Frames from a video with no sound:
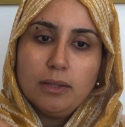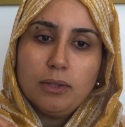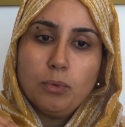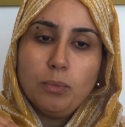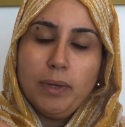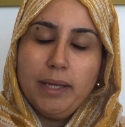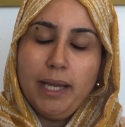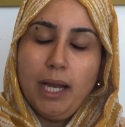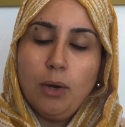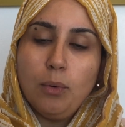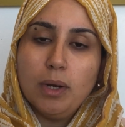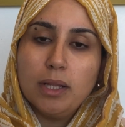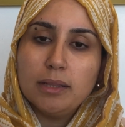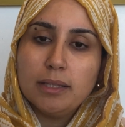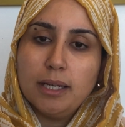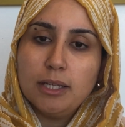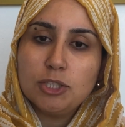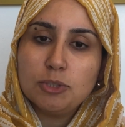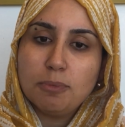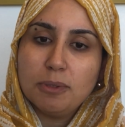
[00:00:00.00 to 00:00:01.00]
the way how
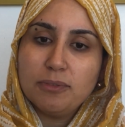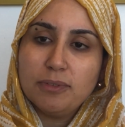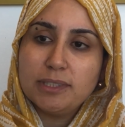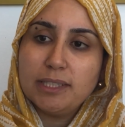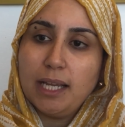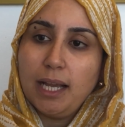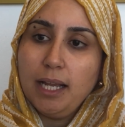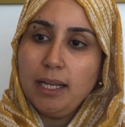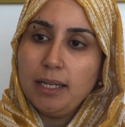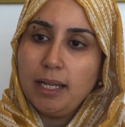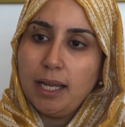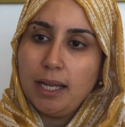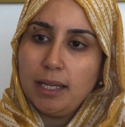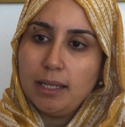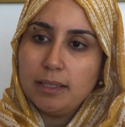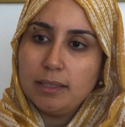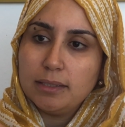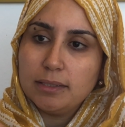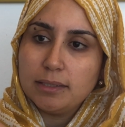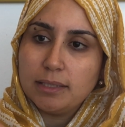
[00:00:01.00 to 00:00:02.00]
Allah subhanahu wa ta'ala
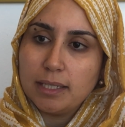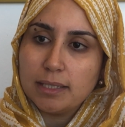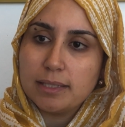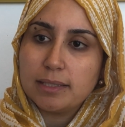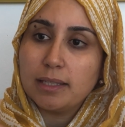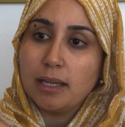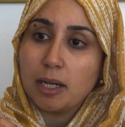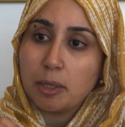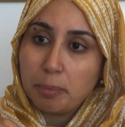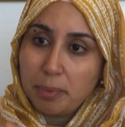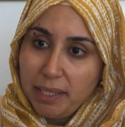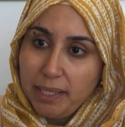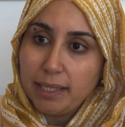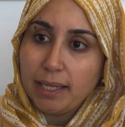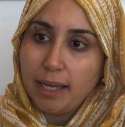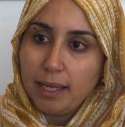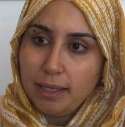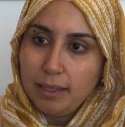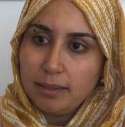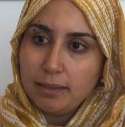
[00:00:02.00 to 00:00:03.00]
does
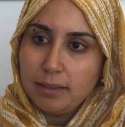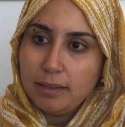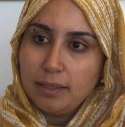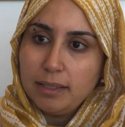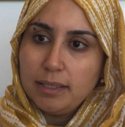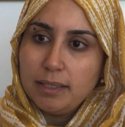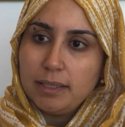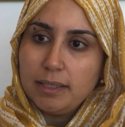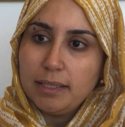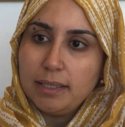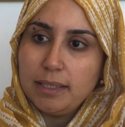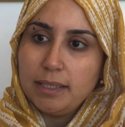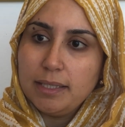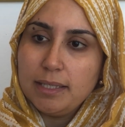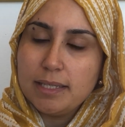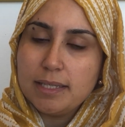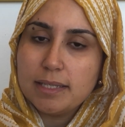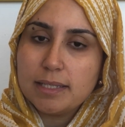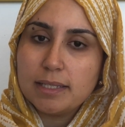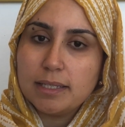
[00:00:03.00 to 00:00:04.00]
tarbiyah
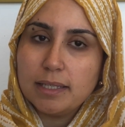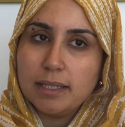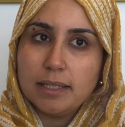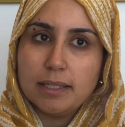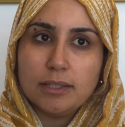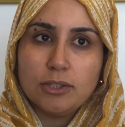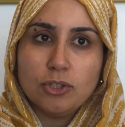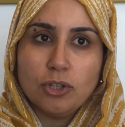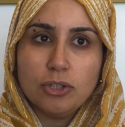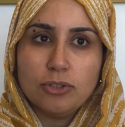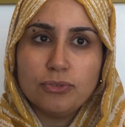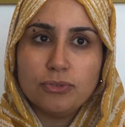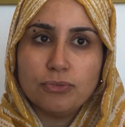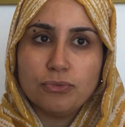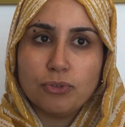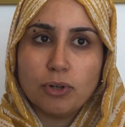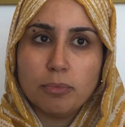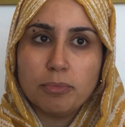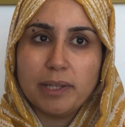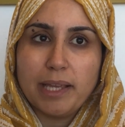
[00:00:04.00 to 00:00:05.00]
is not
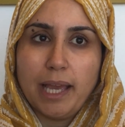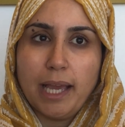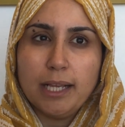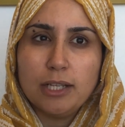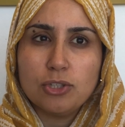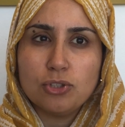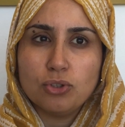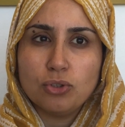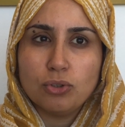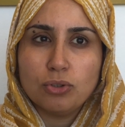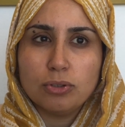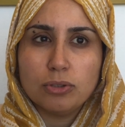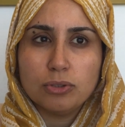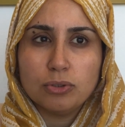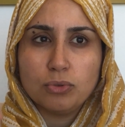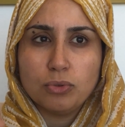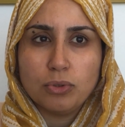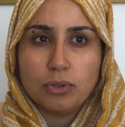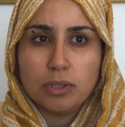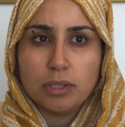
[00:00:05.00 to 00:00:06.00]
from the external
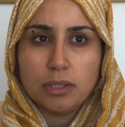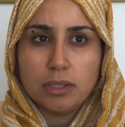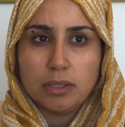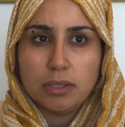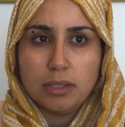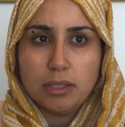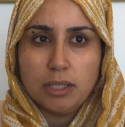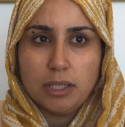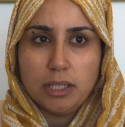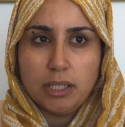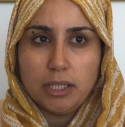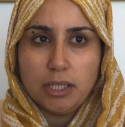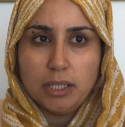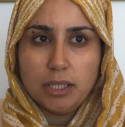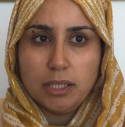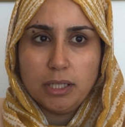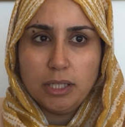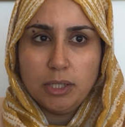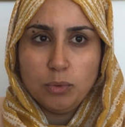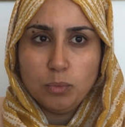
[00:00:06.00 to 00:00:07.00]
to the
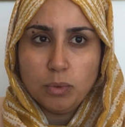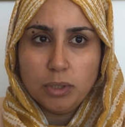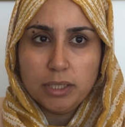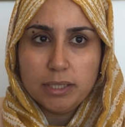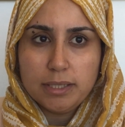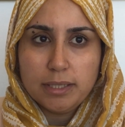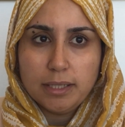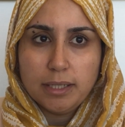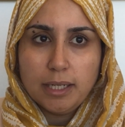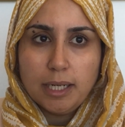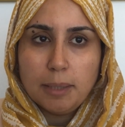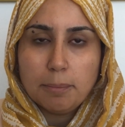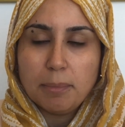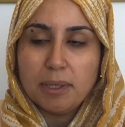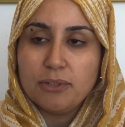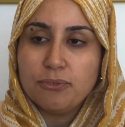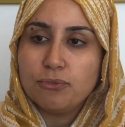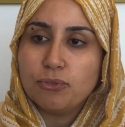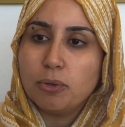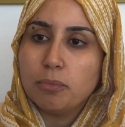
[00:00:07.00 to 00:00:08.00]
inward,
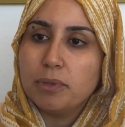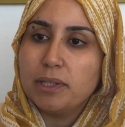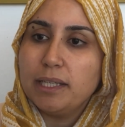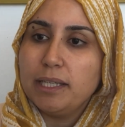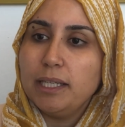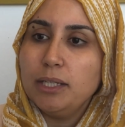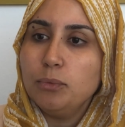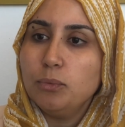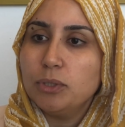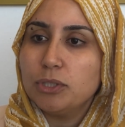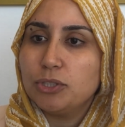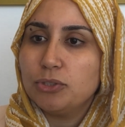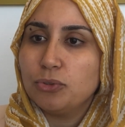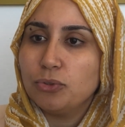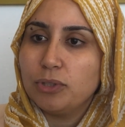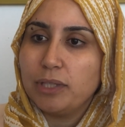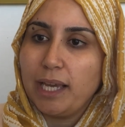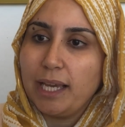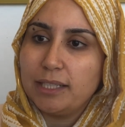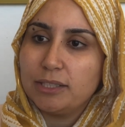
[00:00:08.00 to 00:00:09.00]
but from the inward to
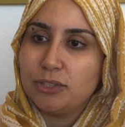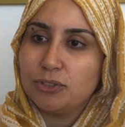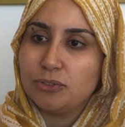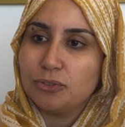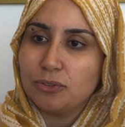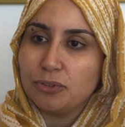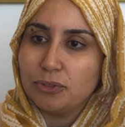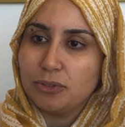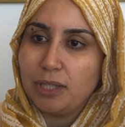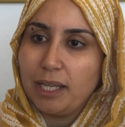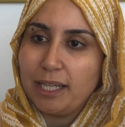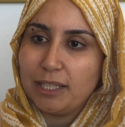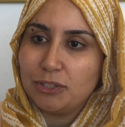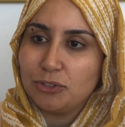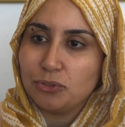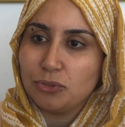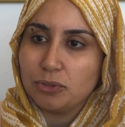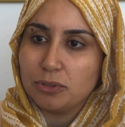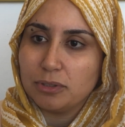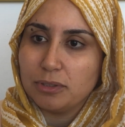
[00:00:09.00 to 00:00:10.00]
the
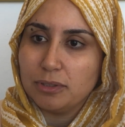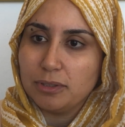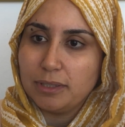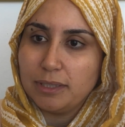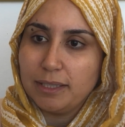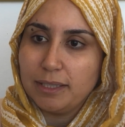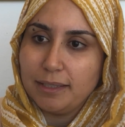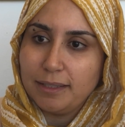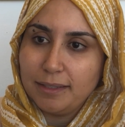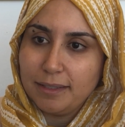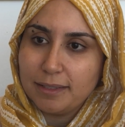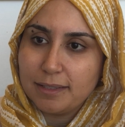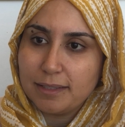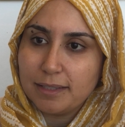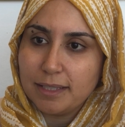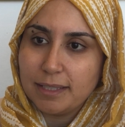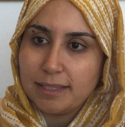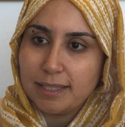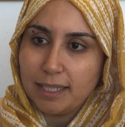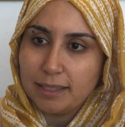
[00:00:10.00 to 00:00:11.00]
external. It's
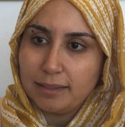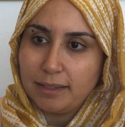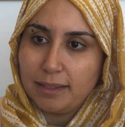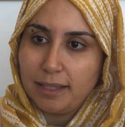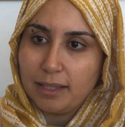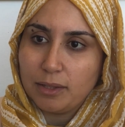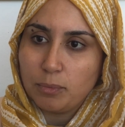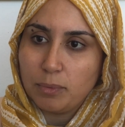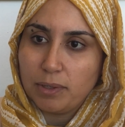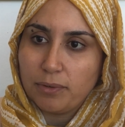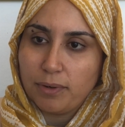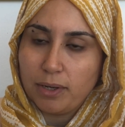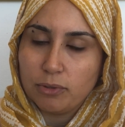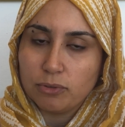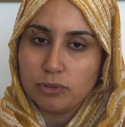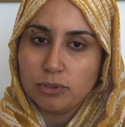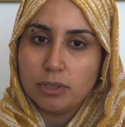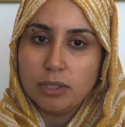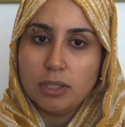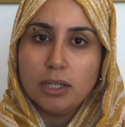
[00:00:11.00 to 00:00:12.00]
exactly the other way
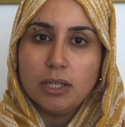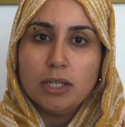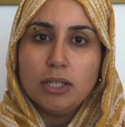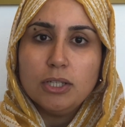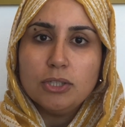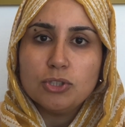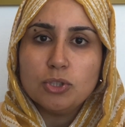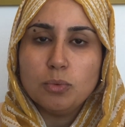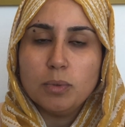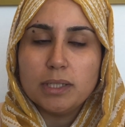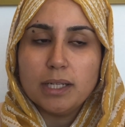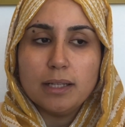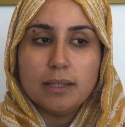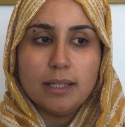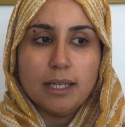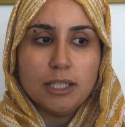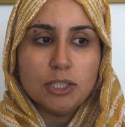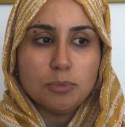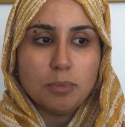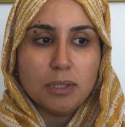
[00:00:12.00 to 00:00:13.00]
around. So what
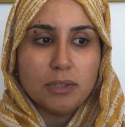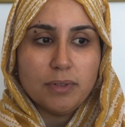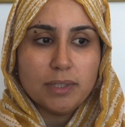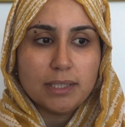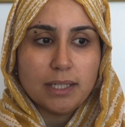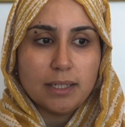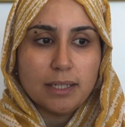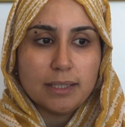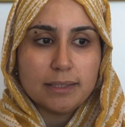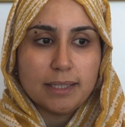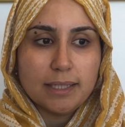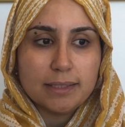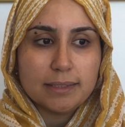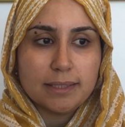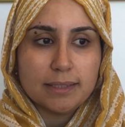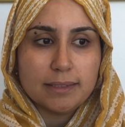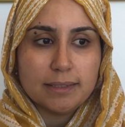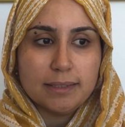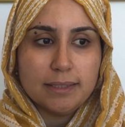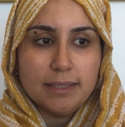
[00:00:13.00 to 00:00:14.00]
Allah subhanahu wa ta'ala does
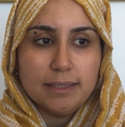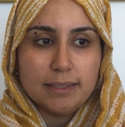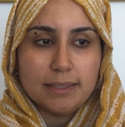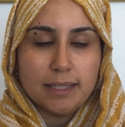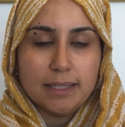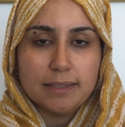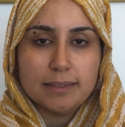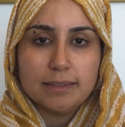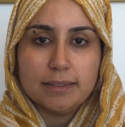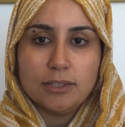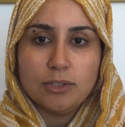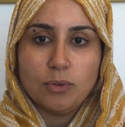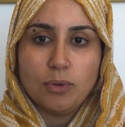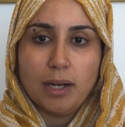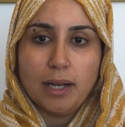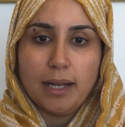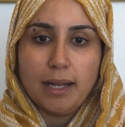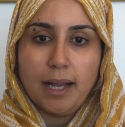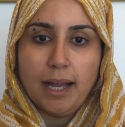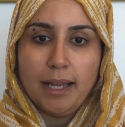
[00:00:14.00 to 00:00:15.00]
is, He says,
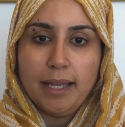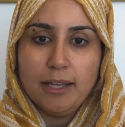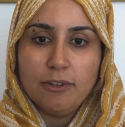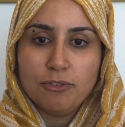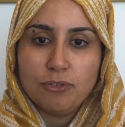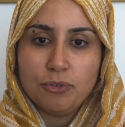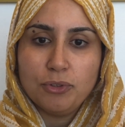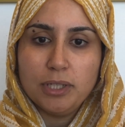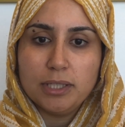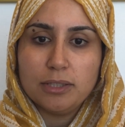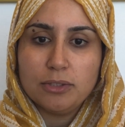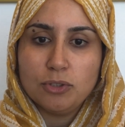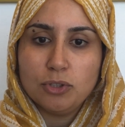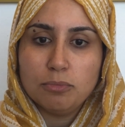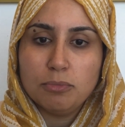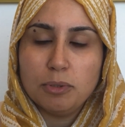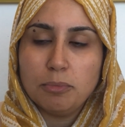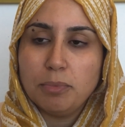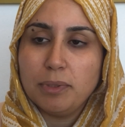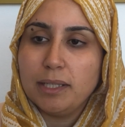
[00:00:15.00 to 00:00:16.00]
I have created
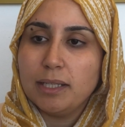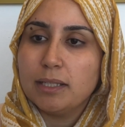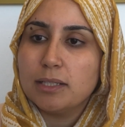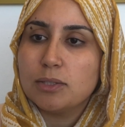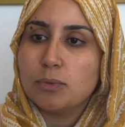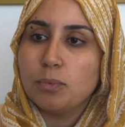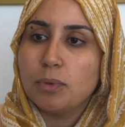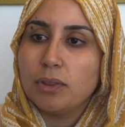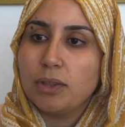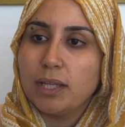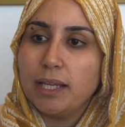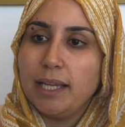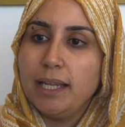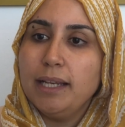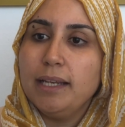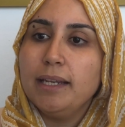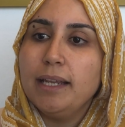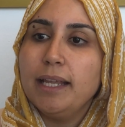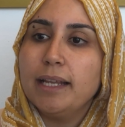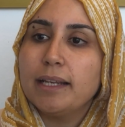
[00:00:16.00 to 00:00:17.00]
human beings with the
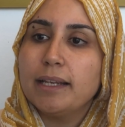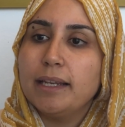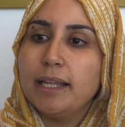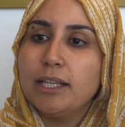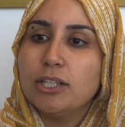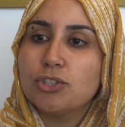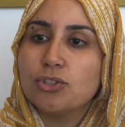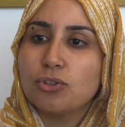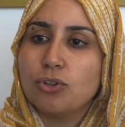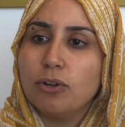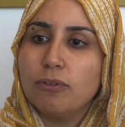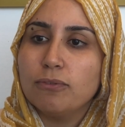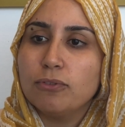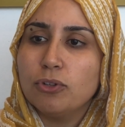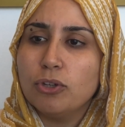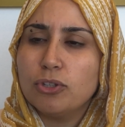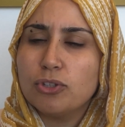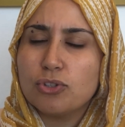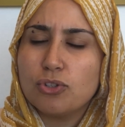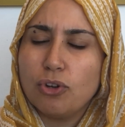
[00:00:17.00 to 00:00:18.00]
innate nature of
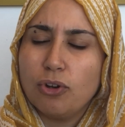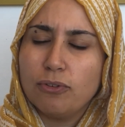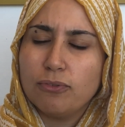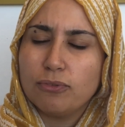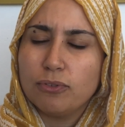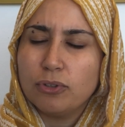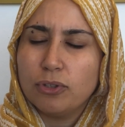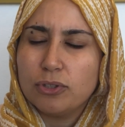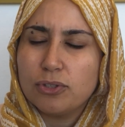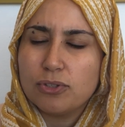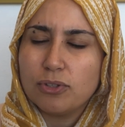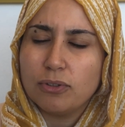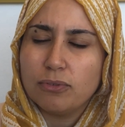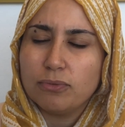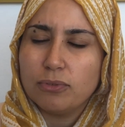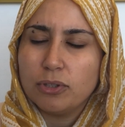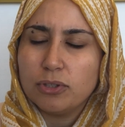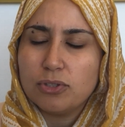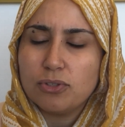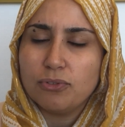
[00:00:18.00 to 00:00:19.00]
lots of
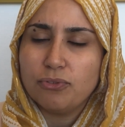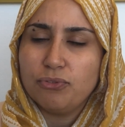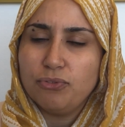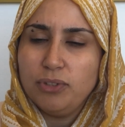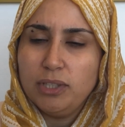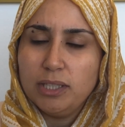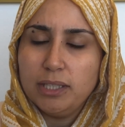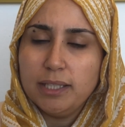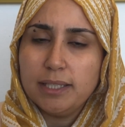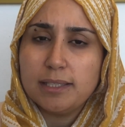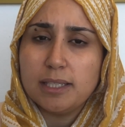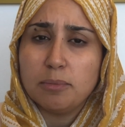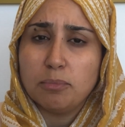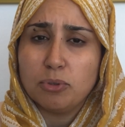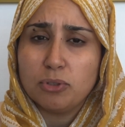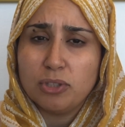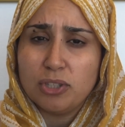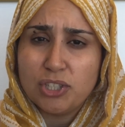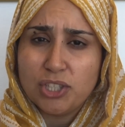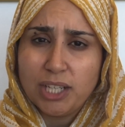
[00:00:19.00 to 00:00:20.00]
feelings and
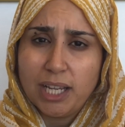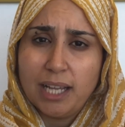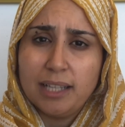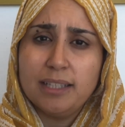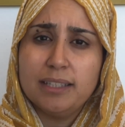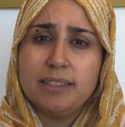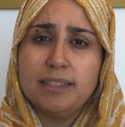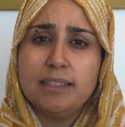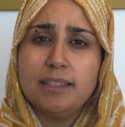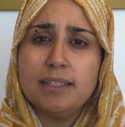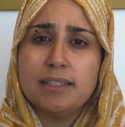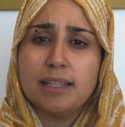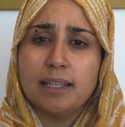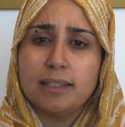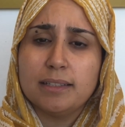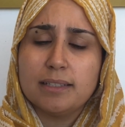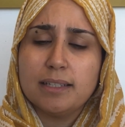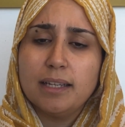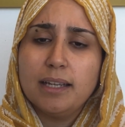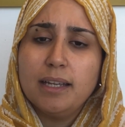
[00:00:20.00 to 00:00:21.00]
potentialities
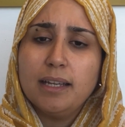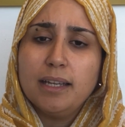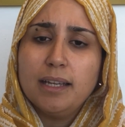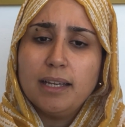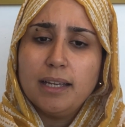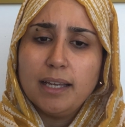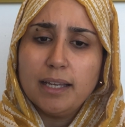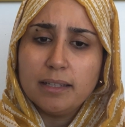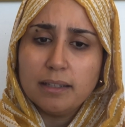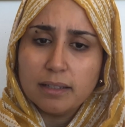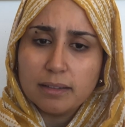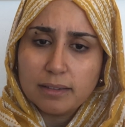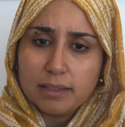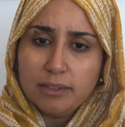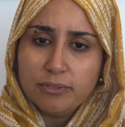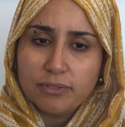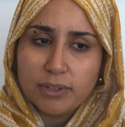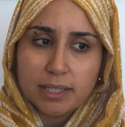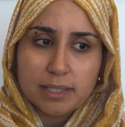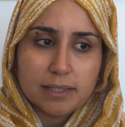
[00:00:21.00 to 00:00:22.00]
and
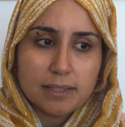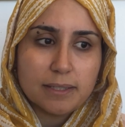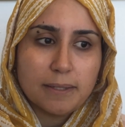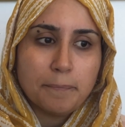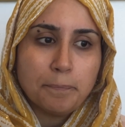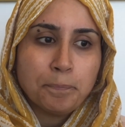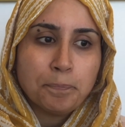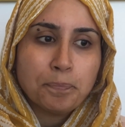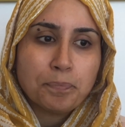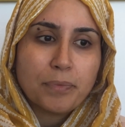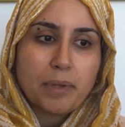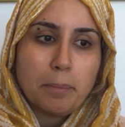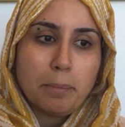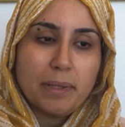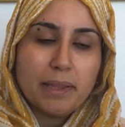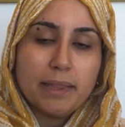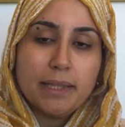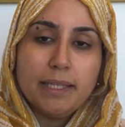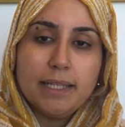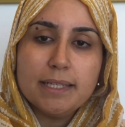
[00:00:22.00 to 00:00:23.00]
latifas.
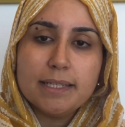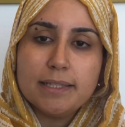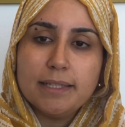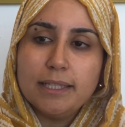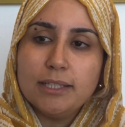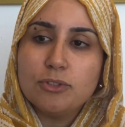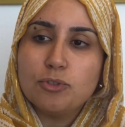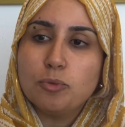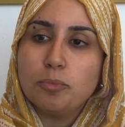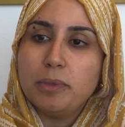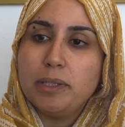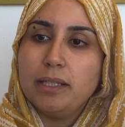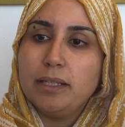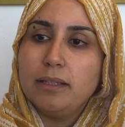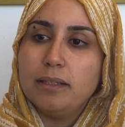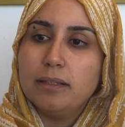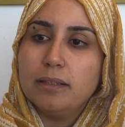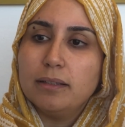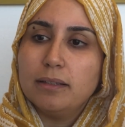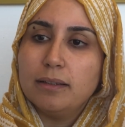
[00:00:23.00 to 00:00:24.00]
But these need
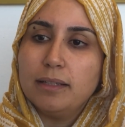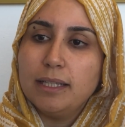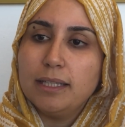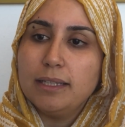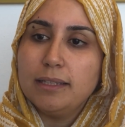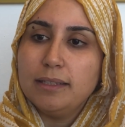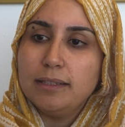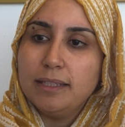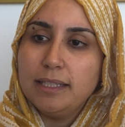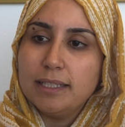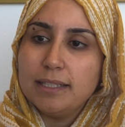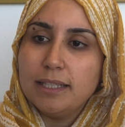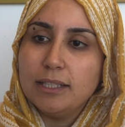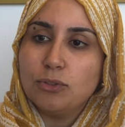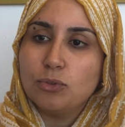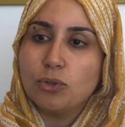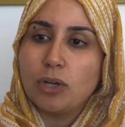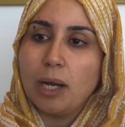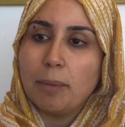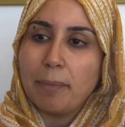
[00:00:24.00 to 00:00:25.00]

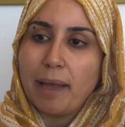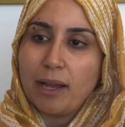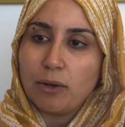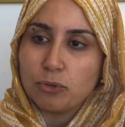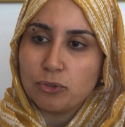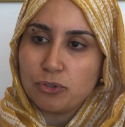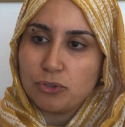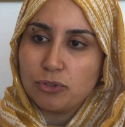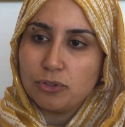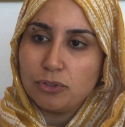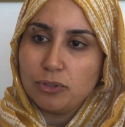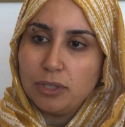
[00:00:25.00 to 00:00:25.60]
to come out.